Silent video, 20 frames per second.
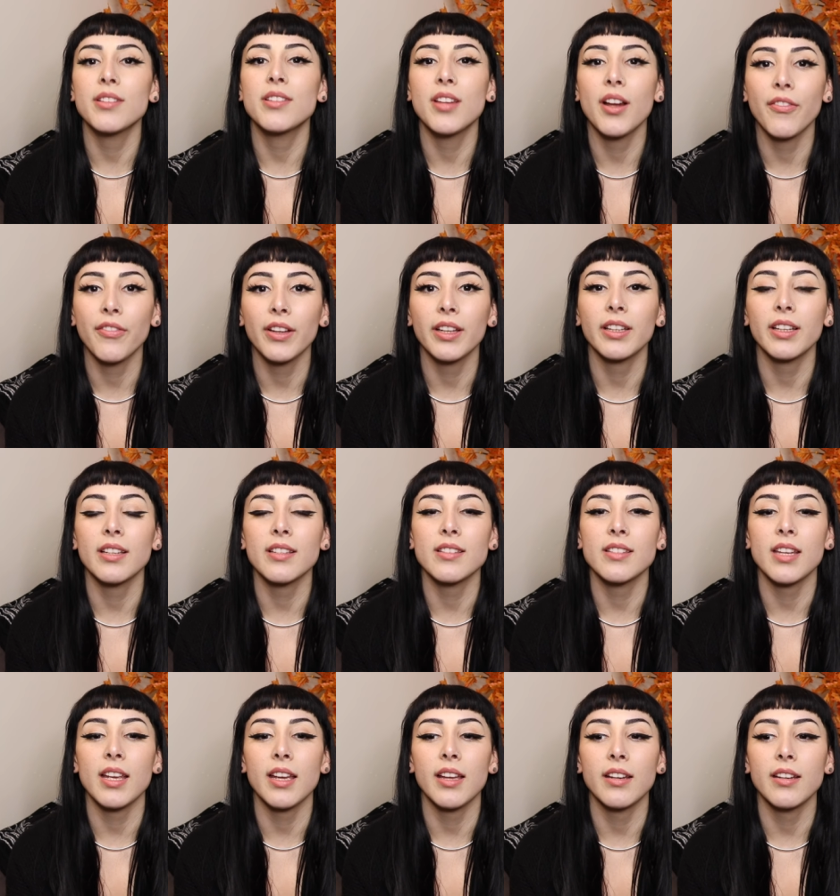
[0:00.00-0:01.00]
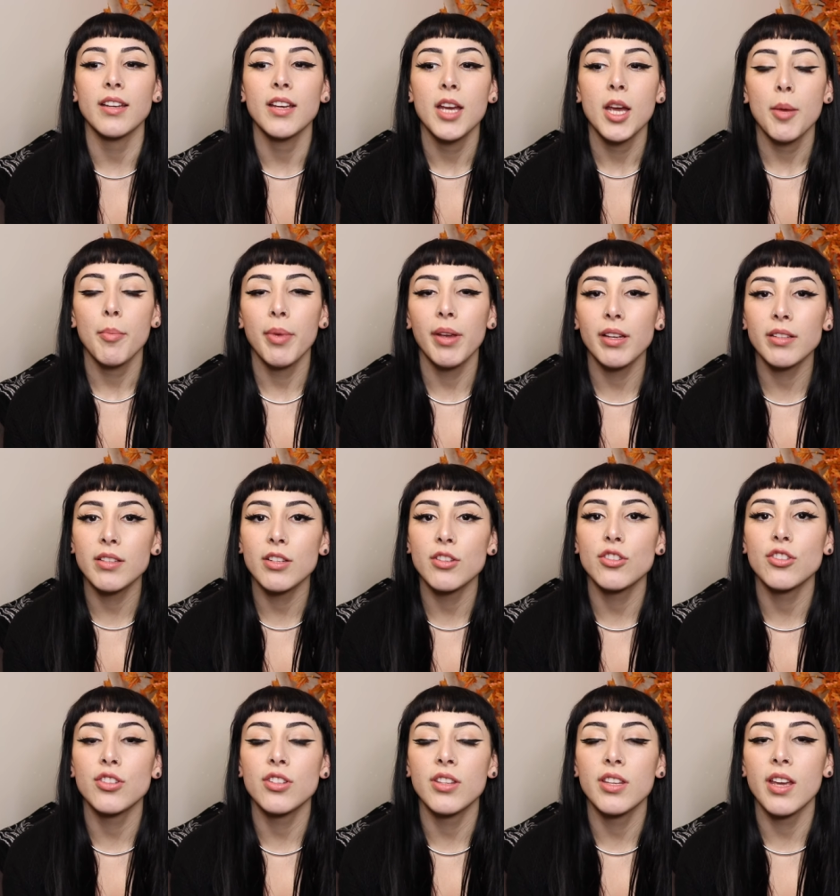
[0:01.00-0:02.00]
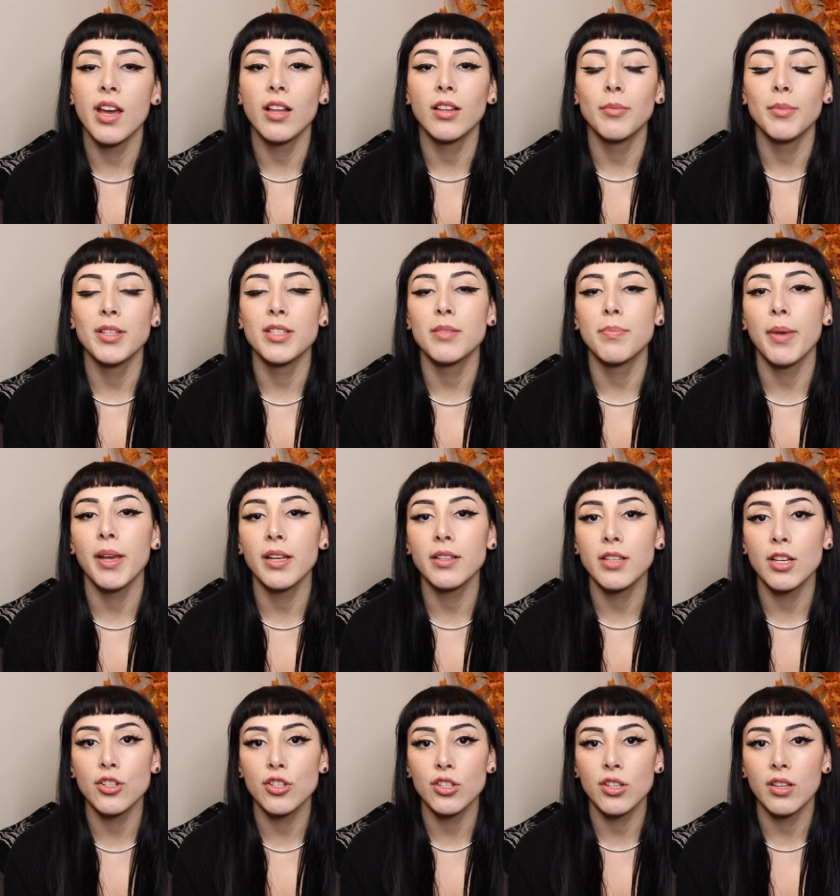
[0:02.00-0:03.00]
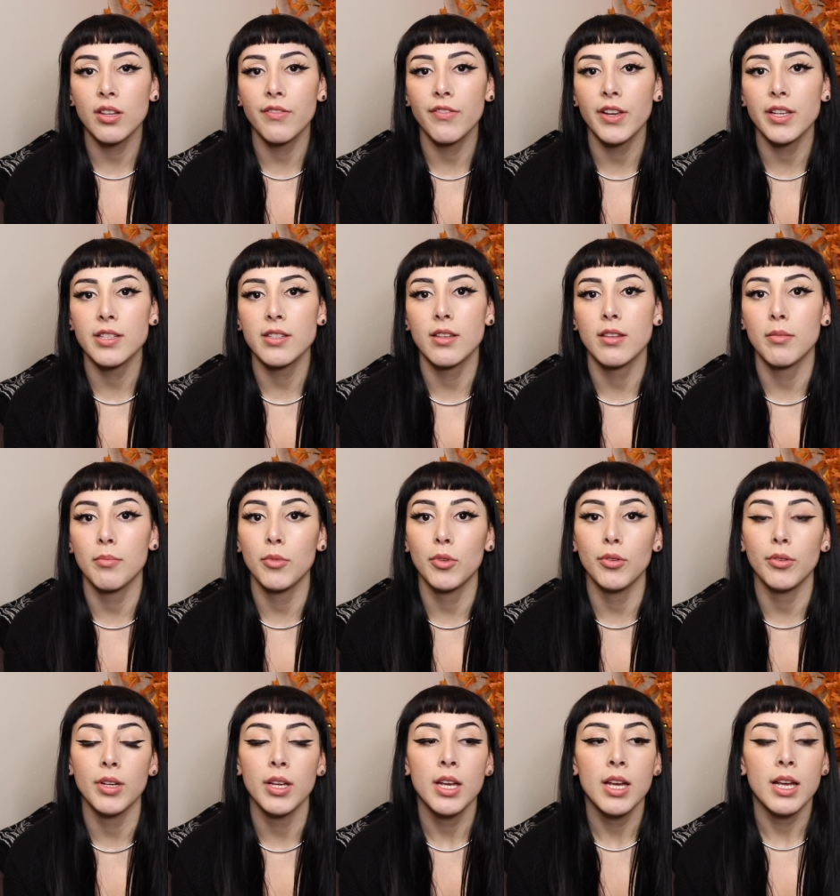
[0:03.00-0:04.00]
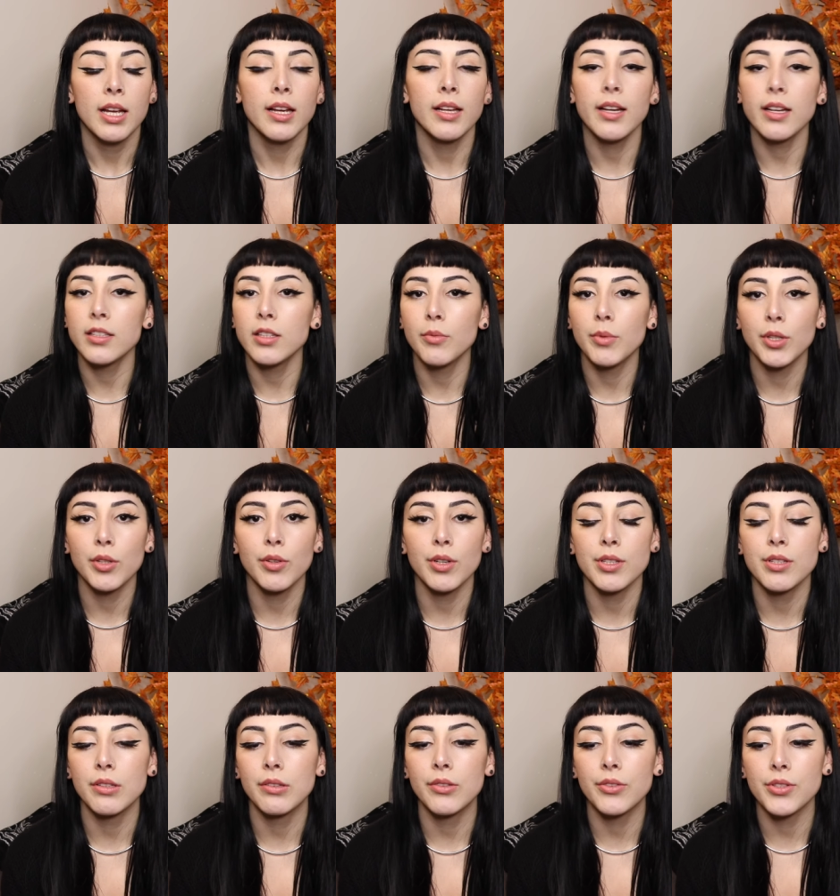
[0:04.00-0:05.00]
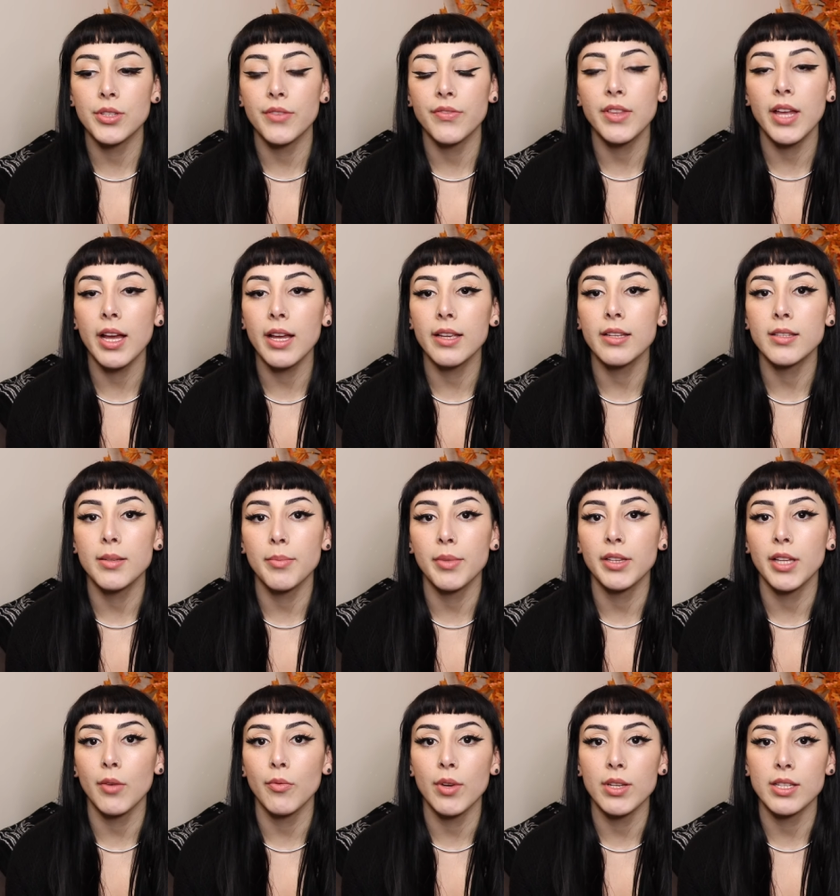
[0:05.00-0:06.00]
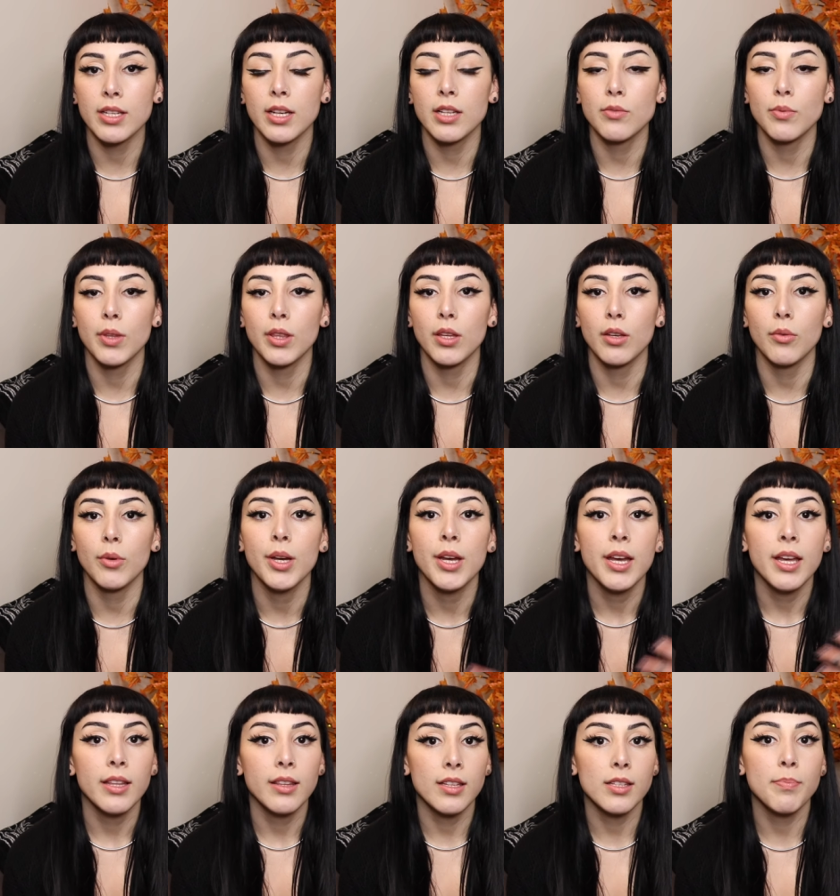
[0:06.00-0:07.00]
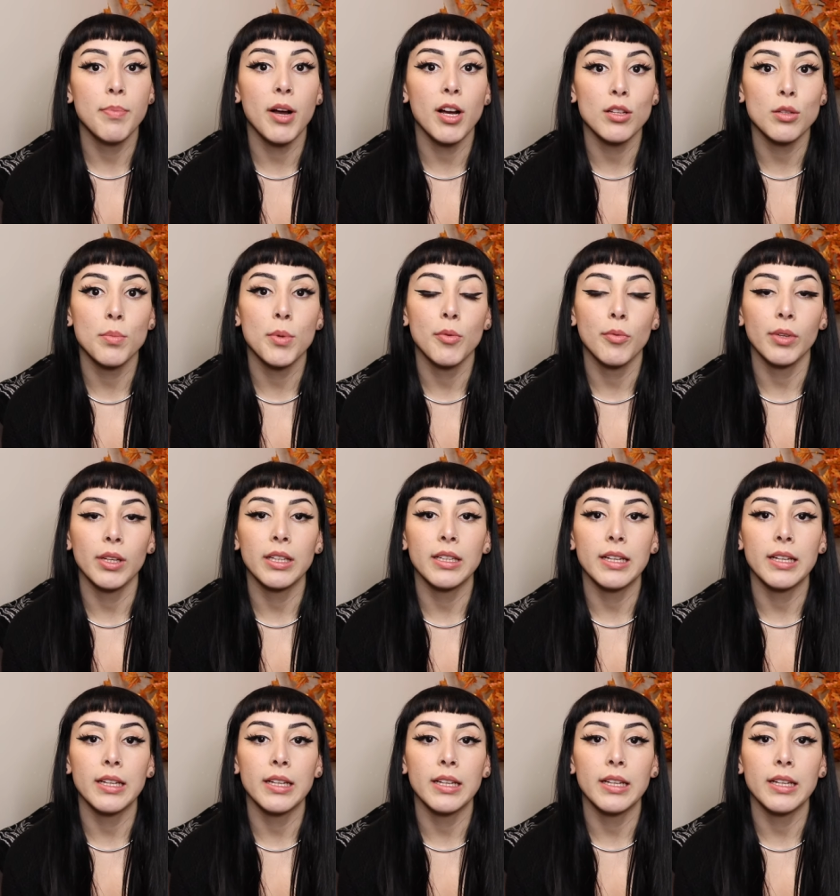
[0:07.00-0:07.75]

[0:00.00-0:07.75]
stuff like this and paying attention to the elements, paying attention to the phases of the moon, connecting with crystals. If that is something that resonates with you, this box would be really